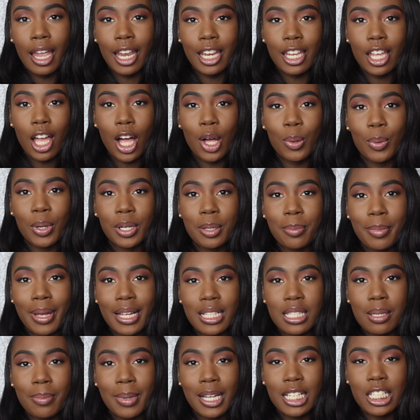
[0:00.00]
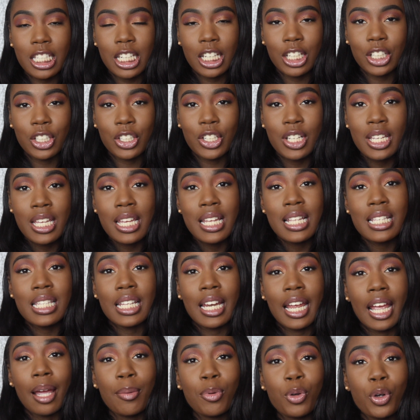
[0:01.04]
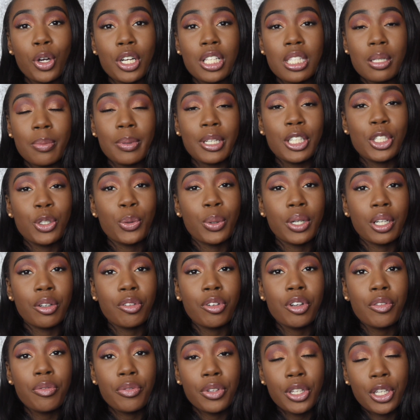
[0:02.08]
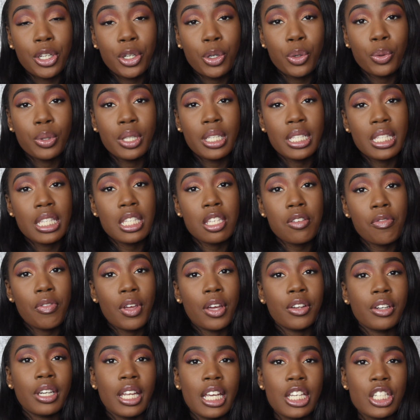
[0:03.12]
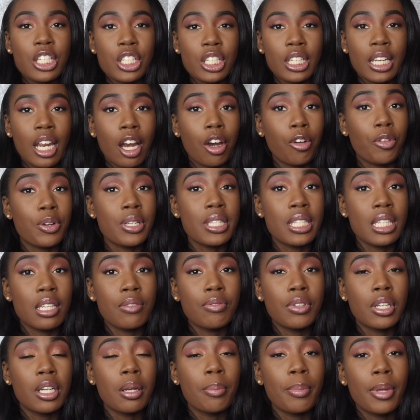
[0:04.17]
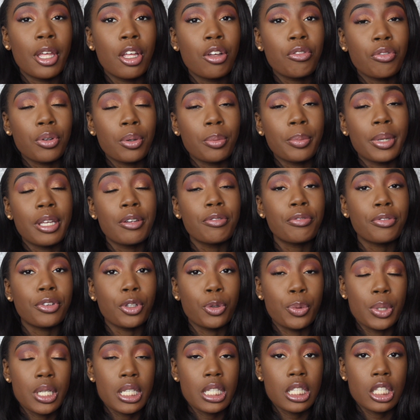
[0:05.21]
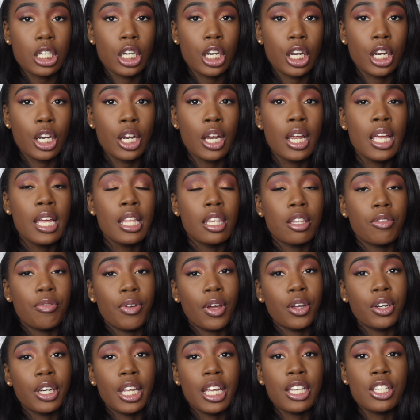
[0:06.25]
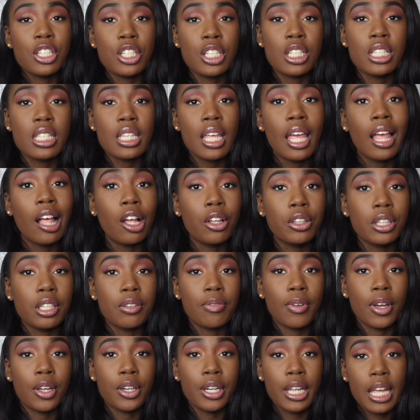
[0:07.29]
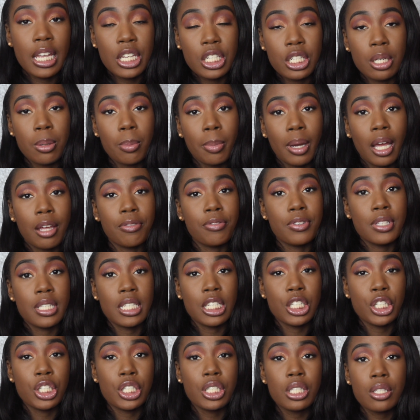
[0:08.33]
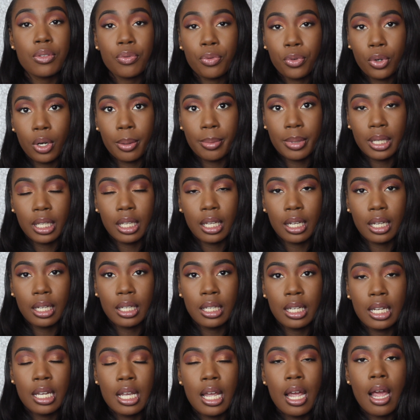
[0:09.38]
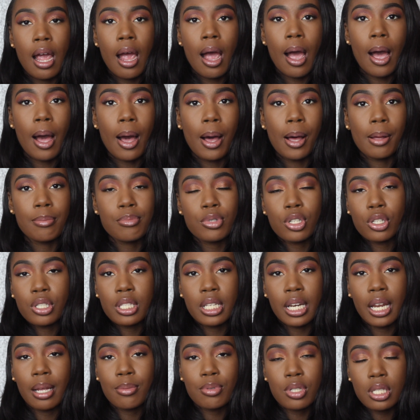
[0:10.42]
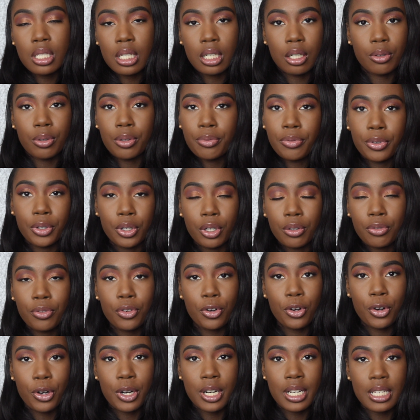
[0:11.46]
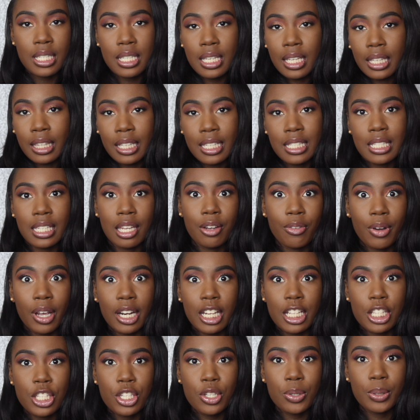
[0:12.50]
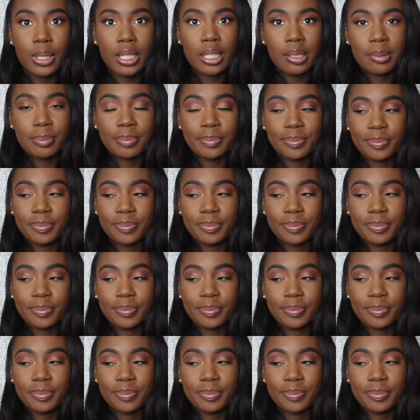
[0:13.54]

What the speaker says: Hey y'all, welcome back to my channel. Today I'm going to be doing a review. This is a foundation I received in the mail from Influenster. The foundation is the Healthy Foundation by Physicians Formula. So today I'm just going to review it, of course, and let's get right into it.